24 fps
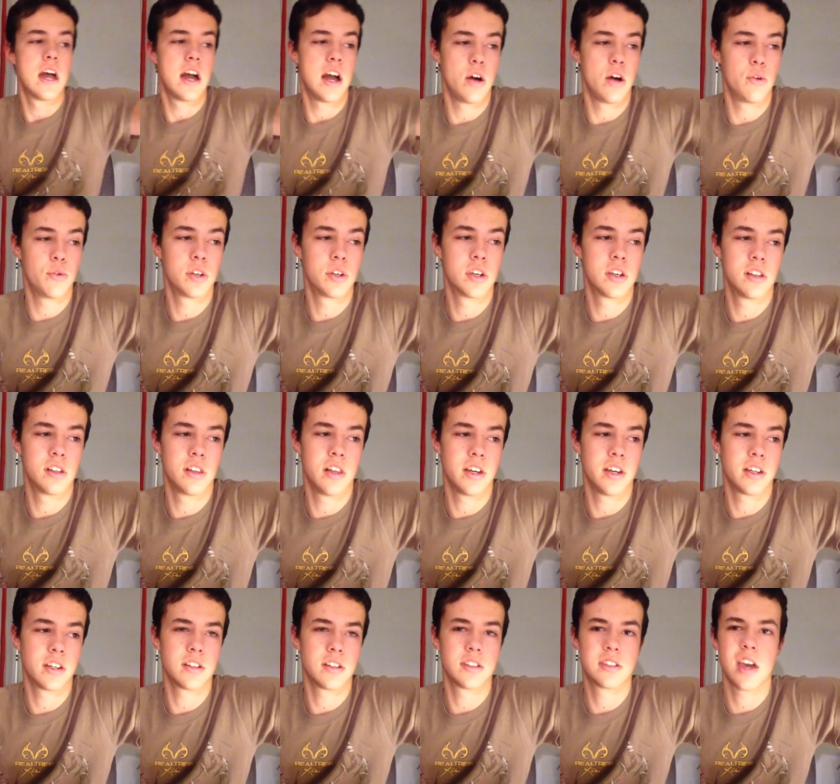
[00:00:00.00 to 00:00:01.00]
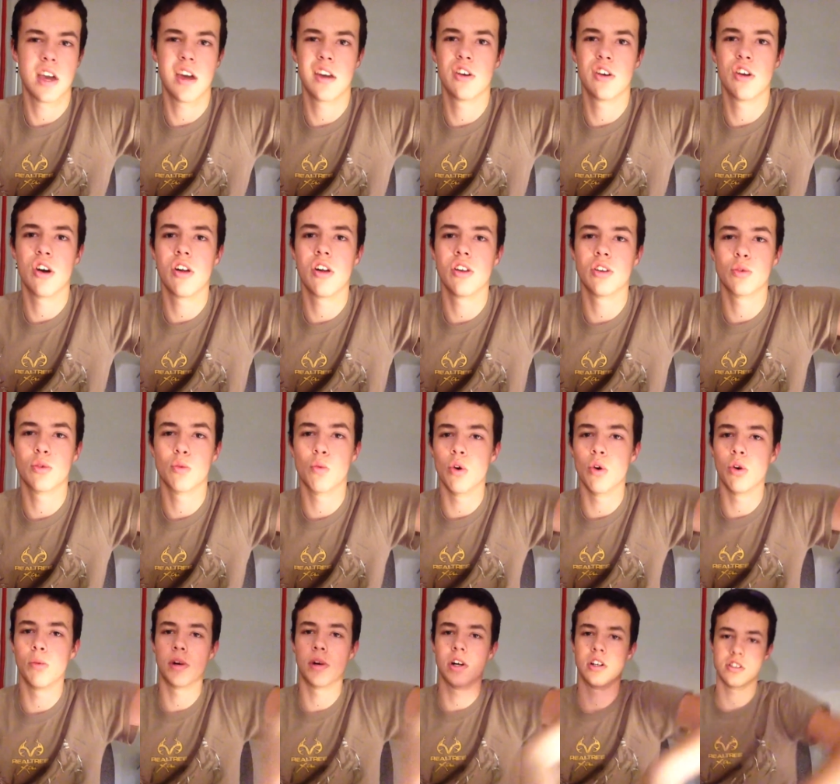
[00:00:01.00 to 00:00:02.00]
I would get like a $10
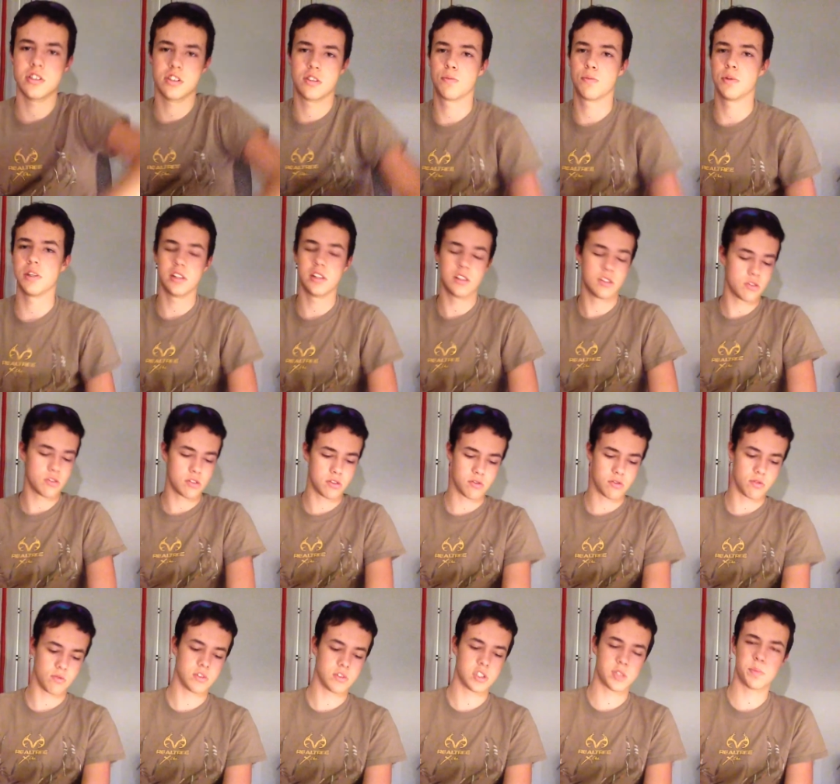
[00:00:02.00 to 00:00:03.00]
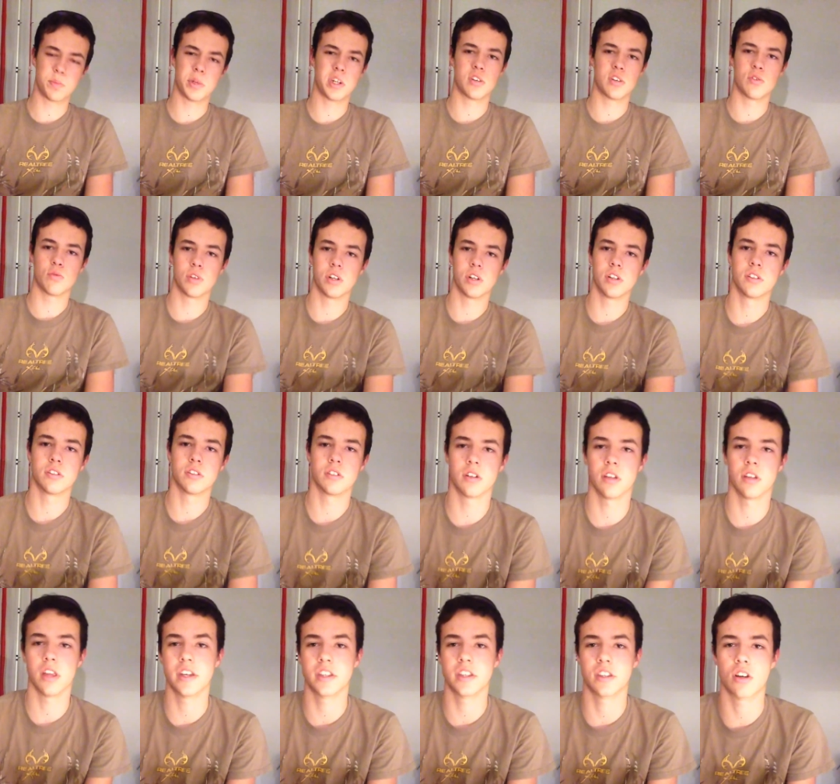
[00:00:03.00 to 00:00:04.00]
Walmart spinning reel. They're
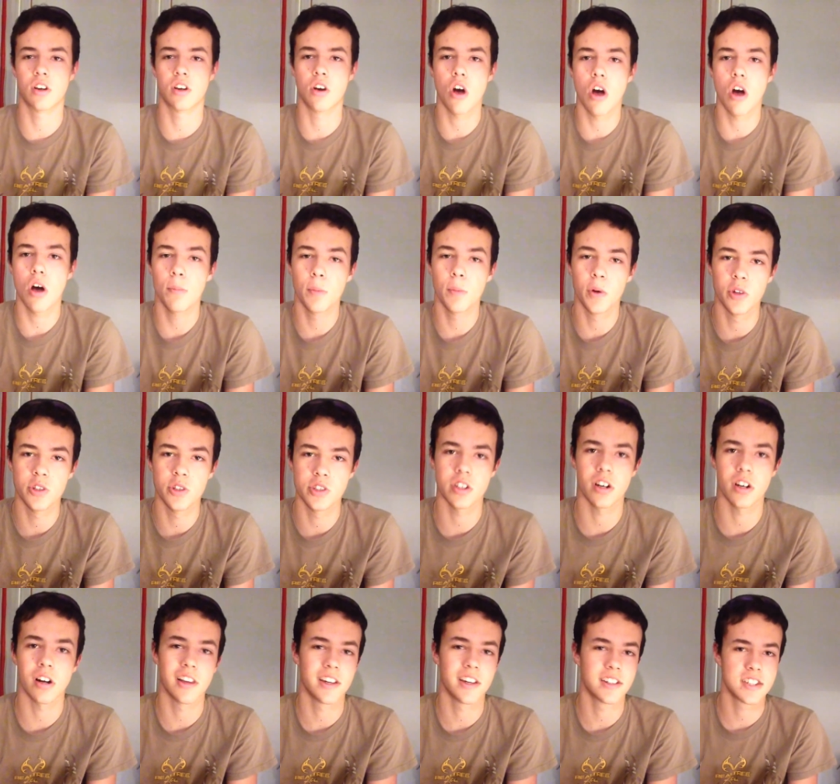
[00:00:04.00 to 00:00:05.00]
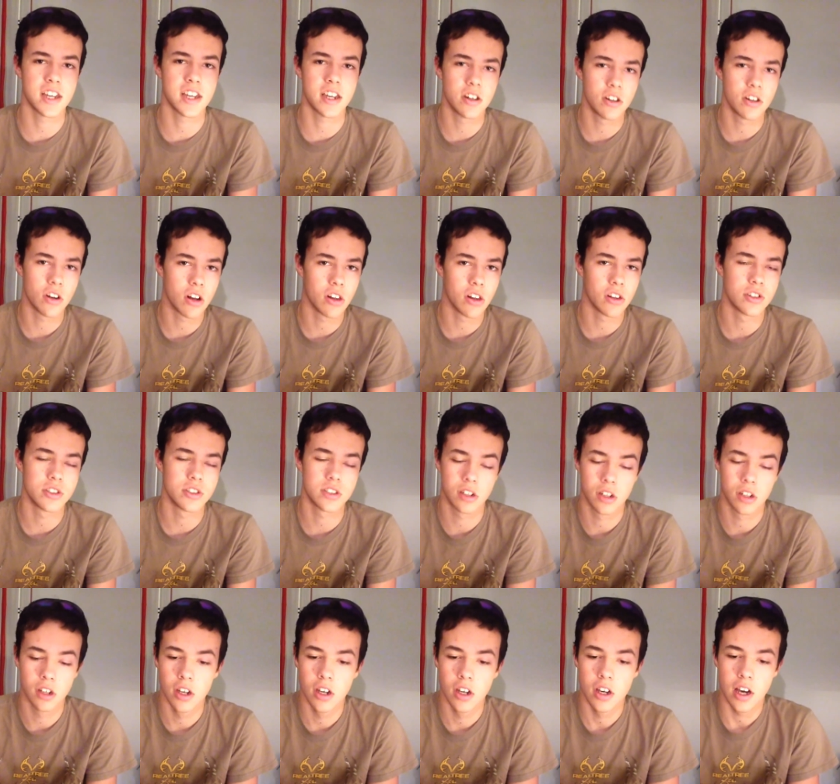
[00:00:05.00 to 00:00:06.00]
like the combos that are like $10.
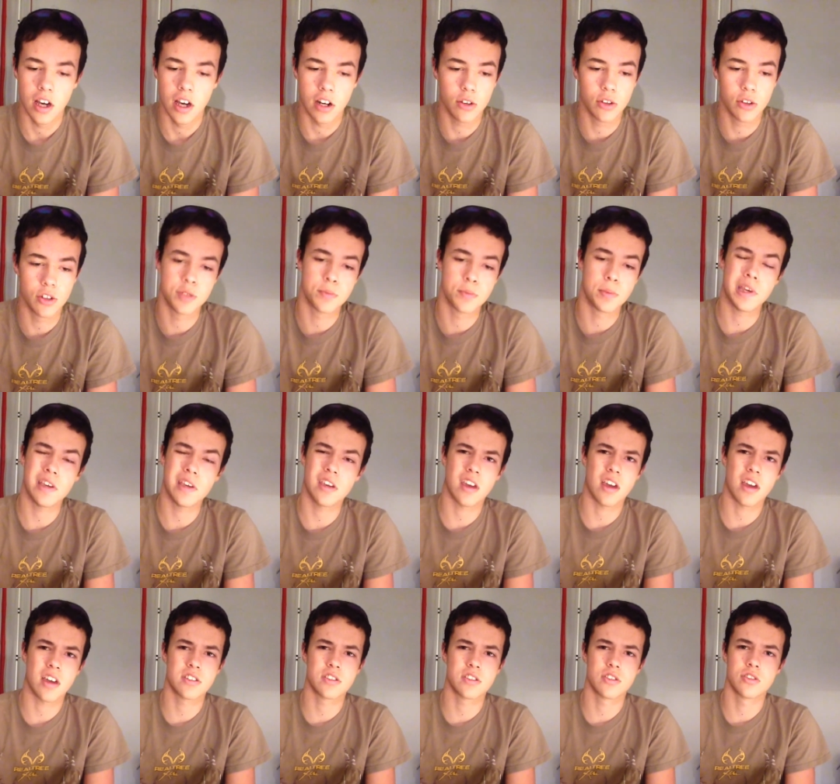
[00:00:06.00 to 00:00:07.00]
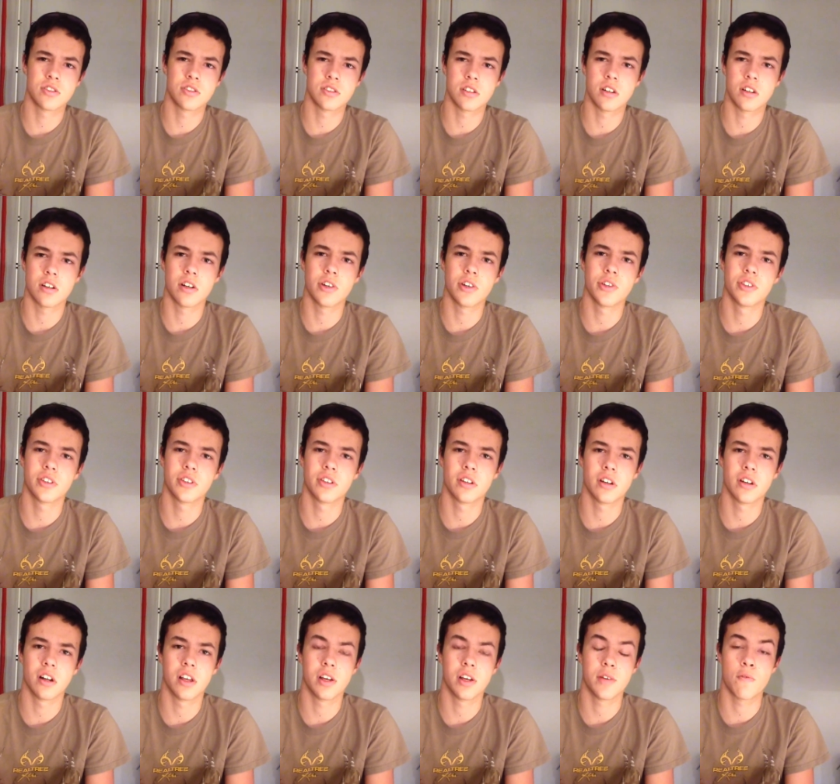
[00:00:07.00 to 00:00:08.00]
I know there's bait casters that are out there
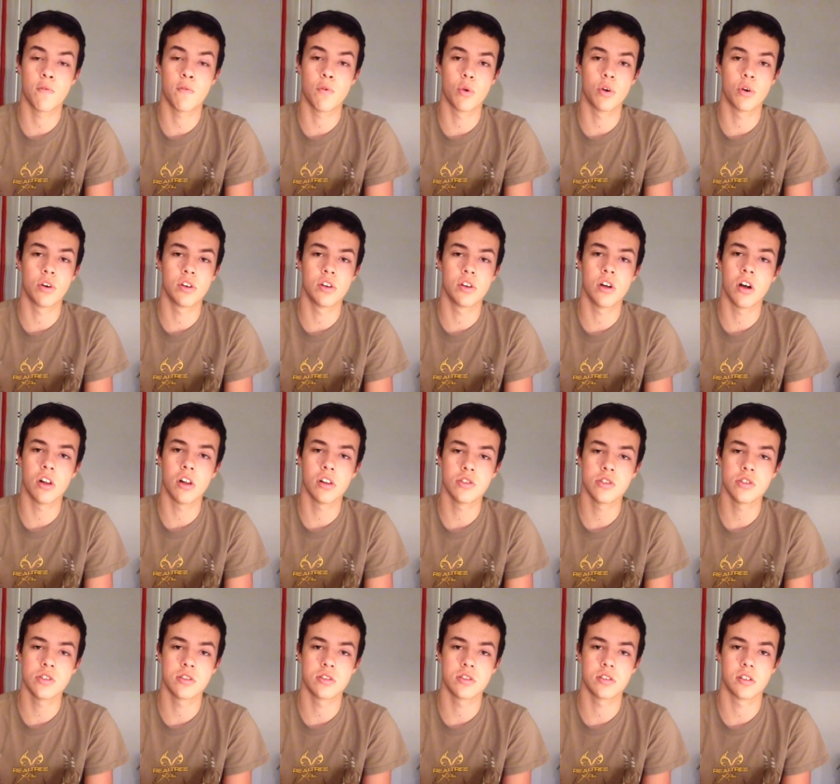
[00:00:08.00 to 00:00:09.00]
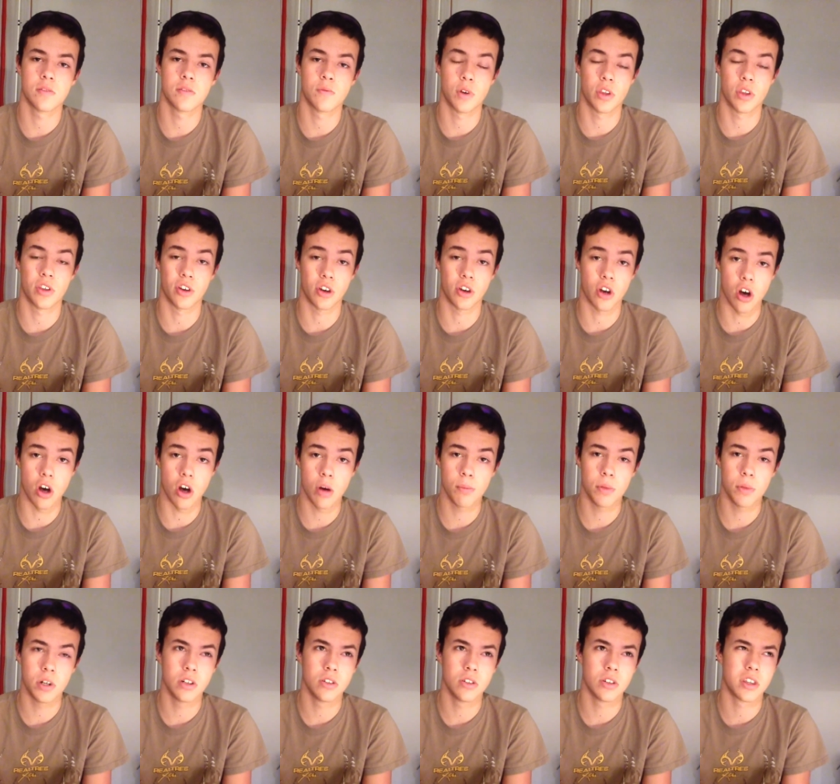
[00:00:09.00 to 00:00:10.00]
that are like $40 for the
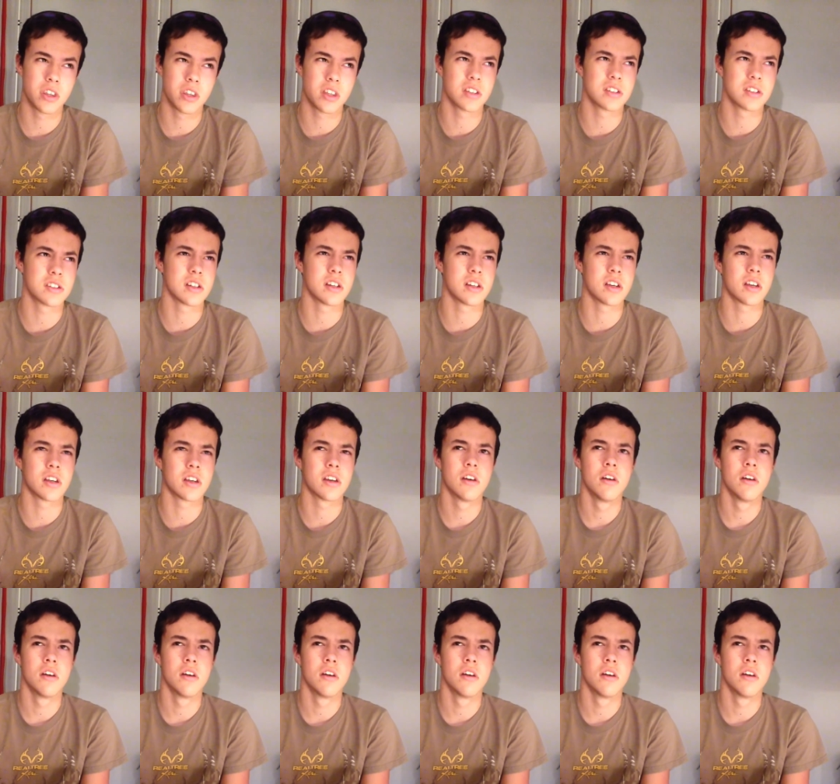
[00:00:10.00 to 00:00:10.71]
combo. I think it's like